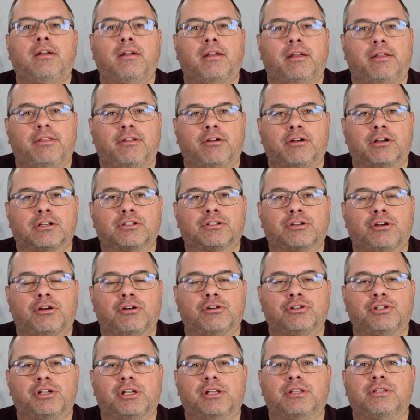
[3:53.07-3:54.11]
and their
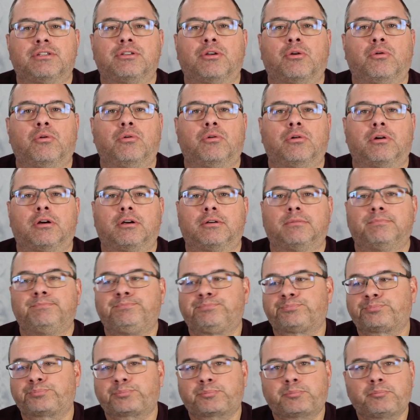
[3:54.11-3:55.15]
excursions, or
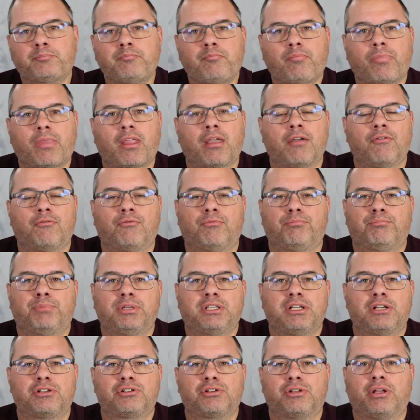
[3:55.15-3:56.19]

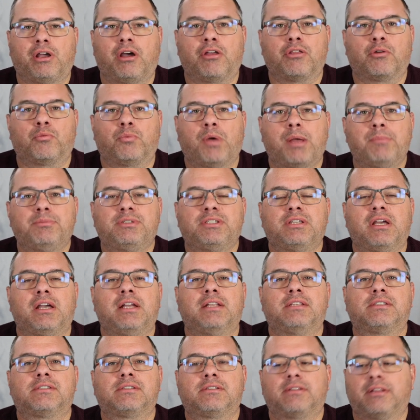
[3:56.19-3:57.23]
potentially other
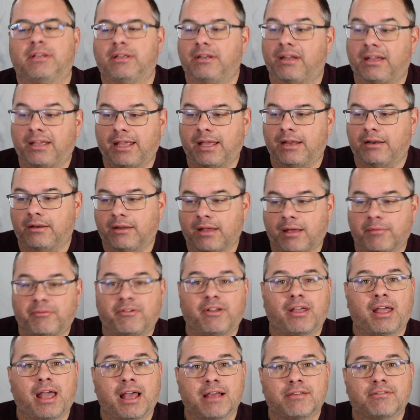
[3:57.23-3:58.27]
websites that, again, I've
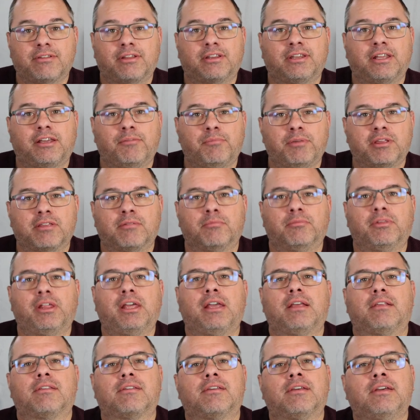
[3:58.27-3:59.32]
asked it to give me some
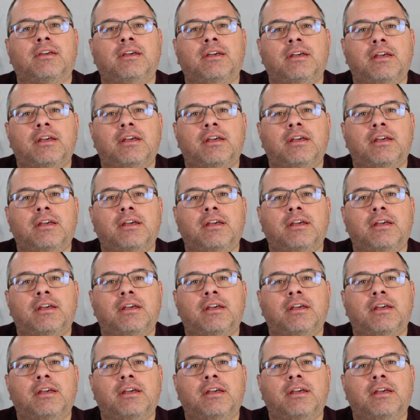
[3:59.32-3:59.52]
links